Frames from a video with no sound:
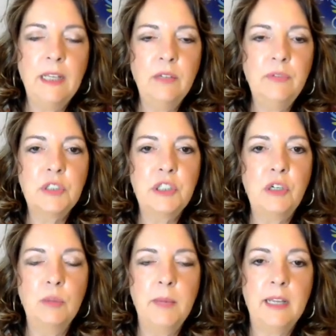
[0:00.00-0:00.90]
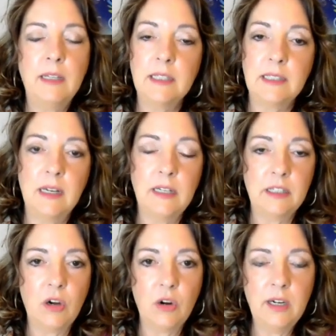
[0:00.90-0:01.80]
if your soulmate is not
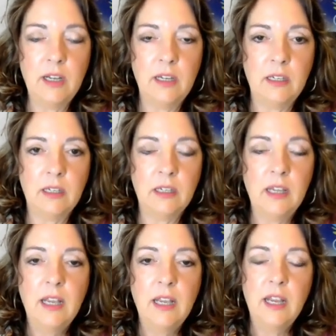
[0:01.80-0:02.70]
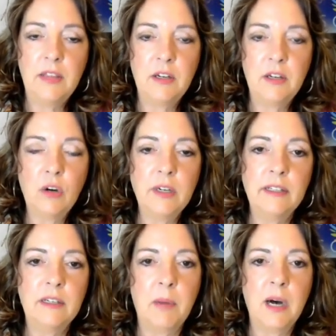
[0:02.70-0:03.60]
incarnating and they aren't
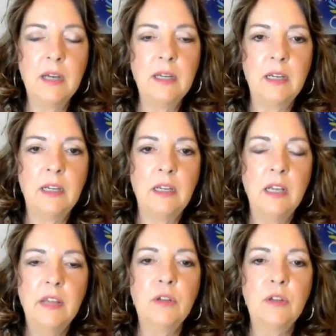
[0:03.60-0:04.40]
in a body,